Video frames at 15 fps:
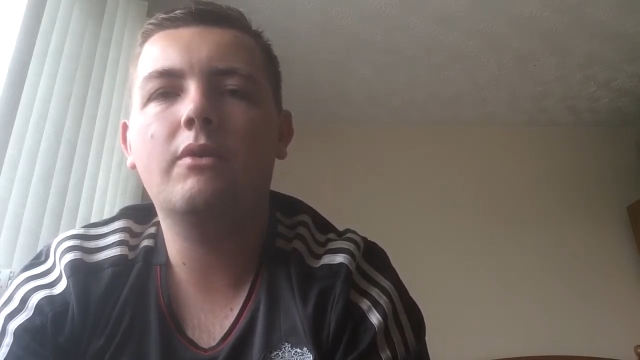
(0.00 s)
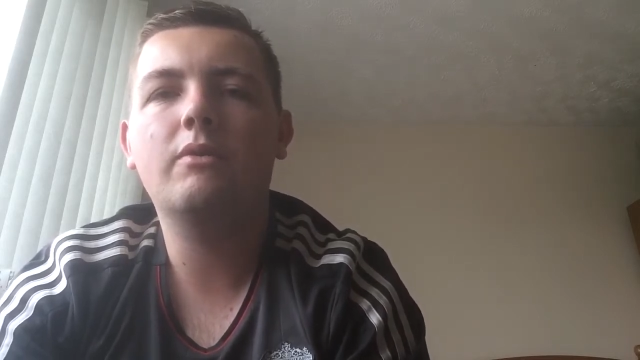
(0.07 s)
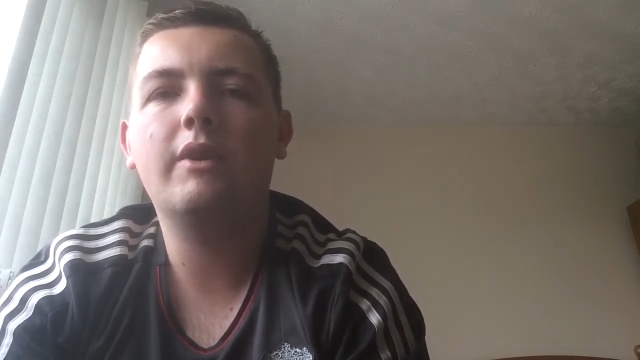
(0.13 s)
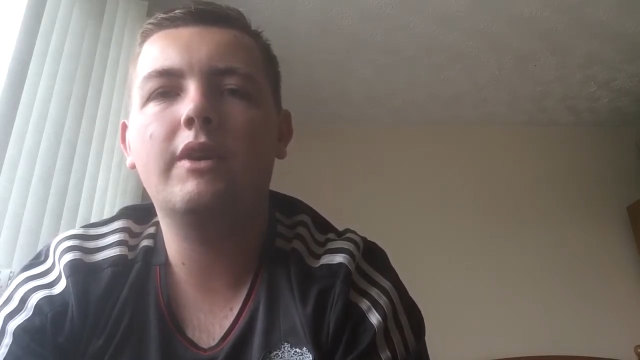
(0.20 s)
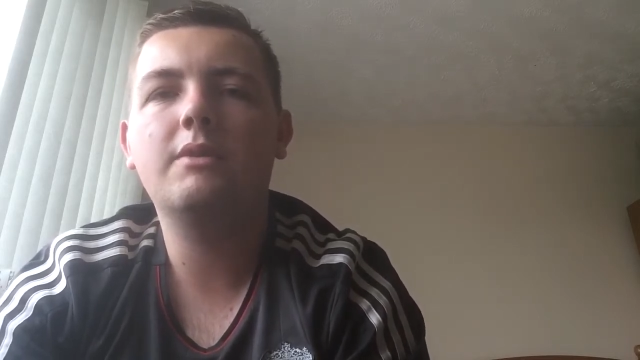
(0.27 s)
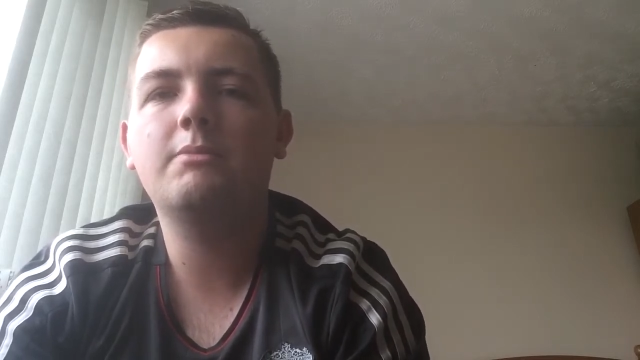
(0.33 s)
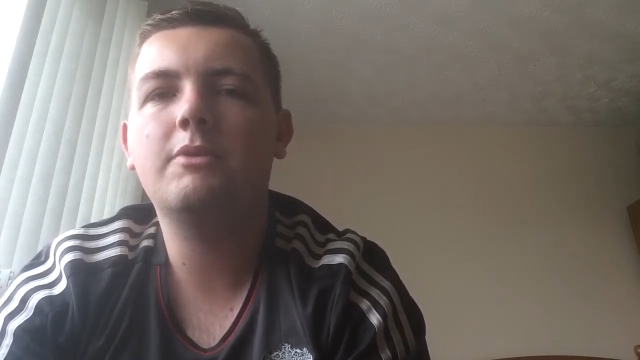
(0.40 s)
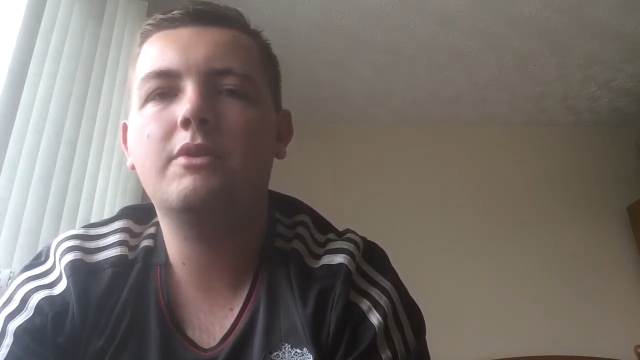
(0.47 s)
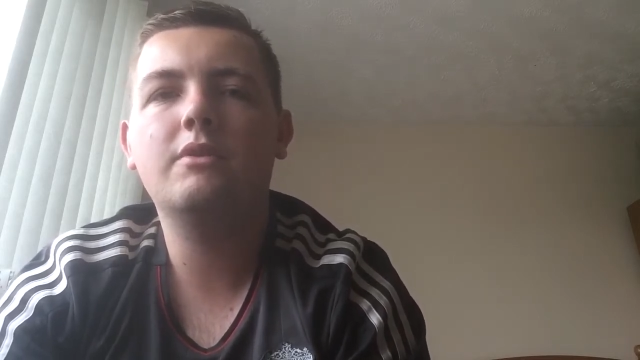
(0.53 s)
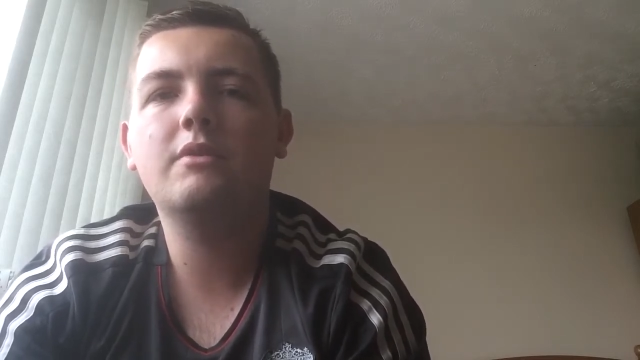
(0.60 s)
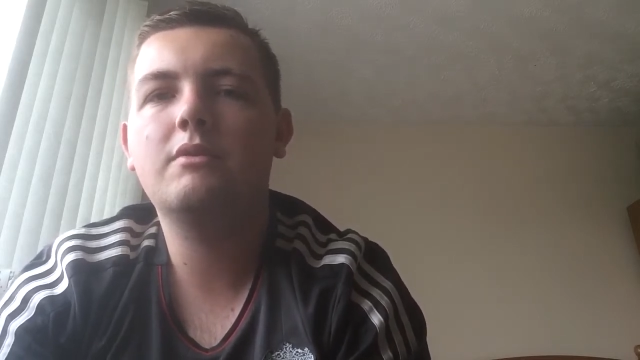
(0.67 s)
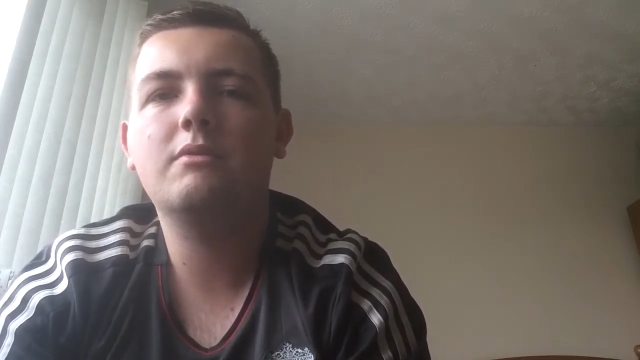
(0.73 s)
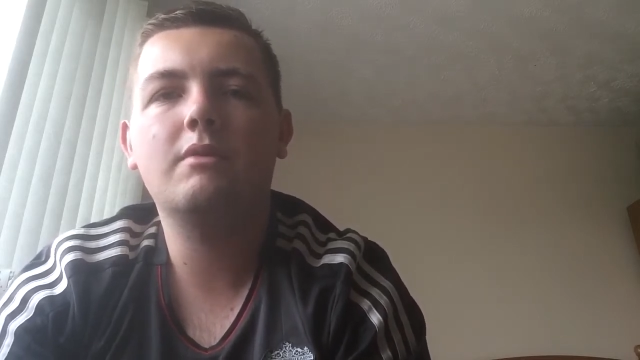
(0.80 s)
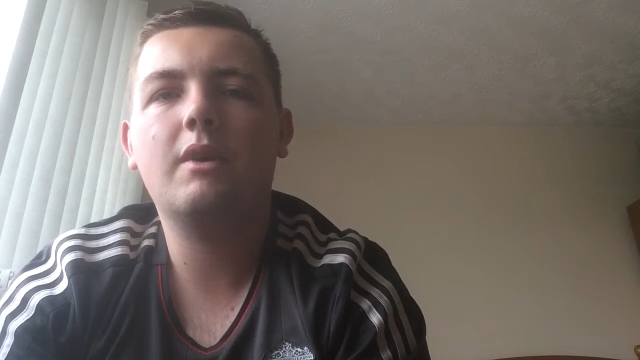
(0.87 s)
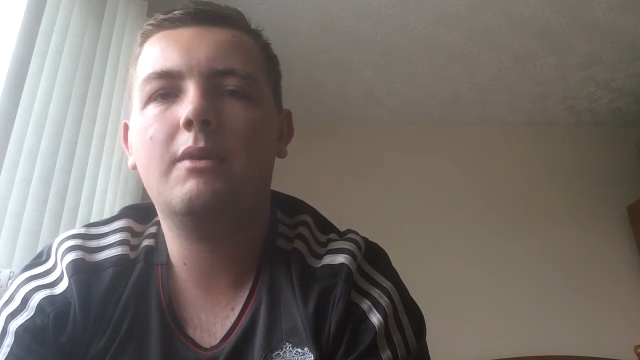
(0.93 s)

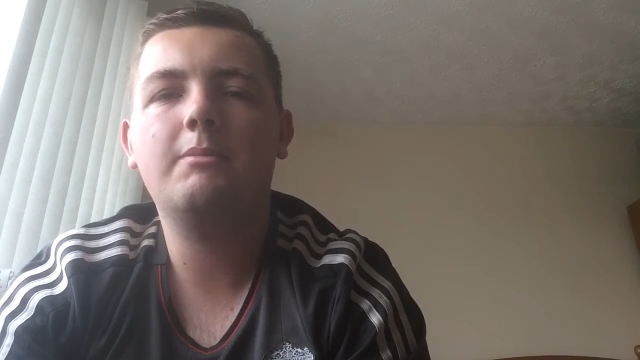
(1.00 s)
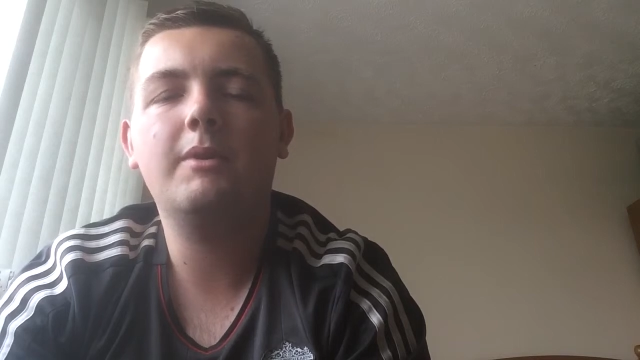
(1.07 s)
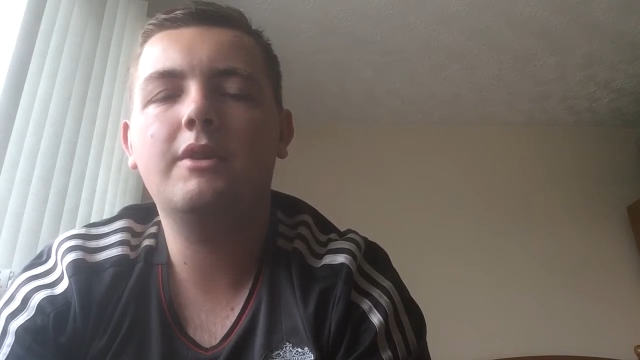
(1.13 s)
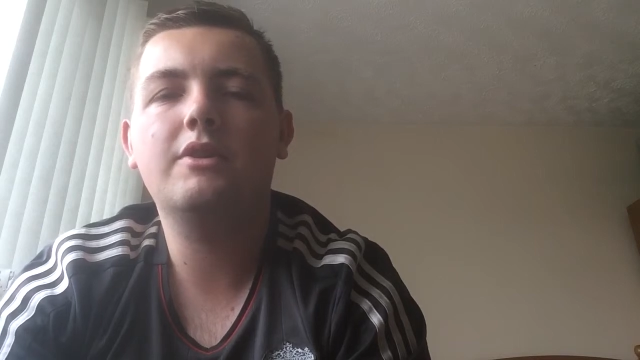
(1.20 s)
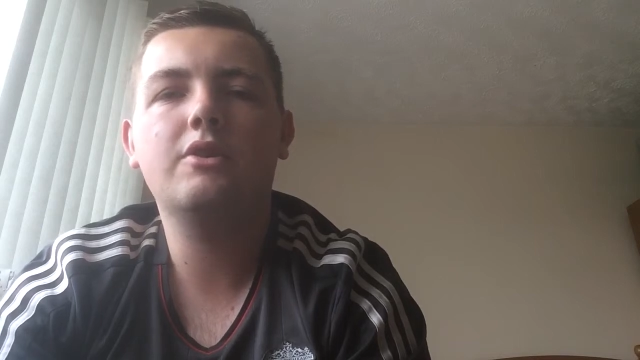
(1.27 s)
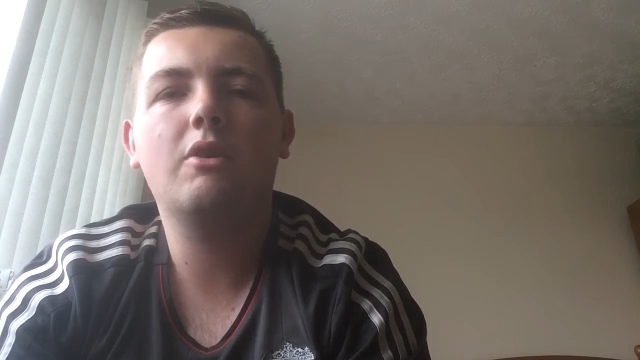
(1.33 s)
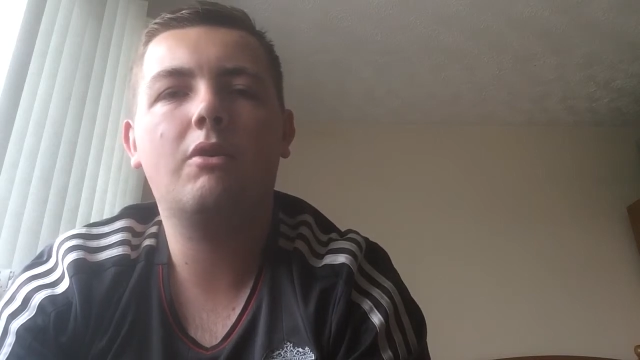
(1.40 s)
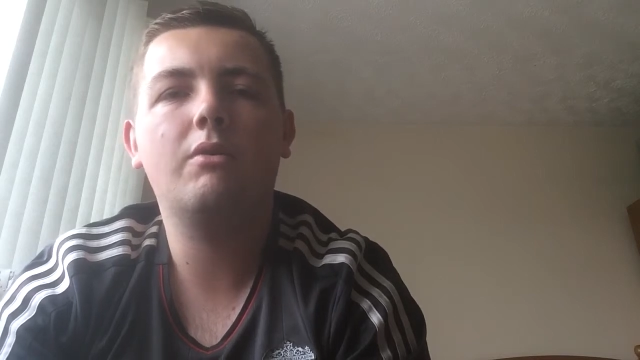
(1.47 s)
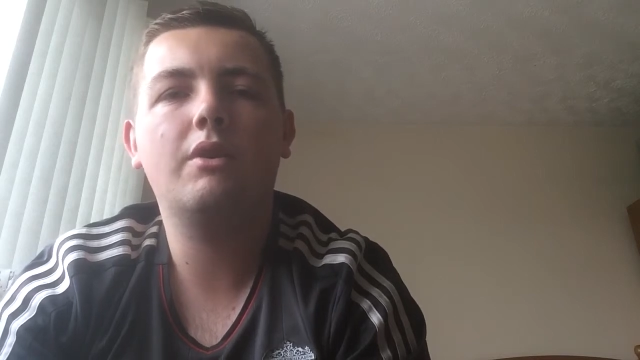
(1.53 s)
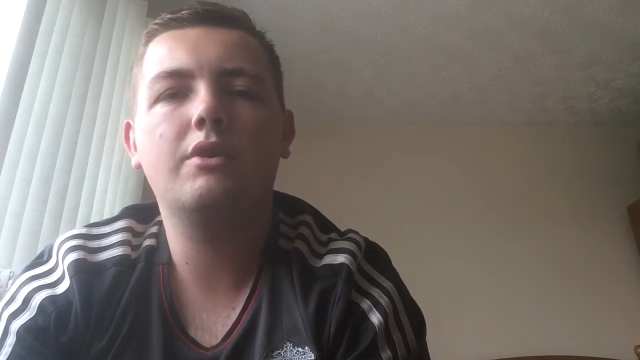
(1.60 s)
Griezmann's like been the star of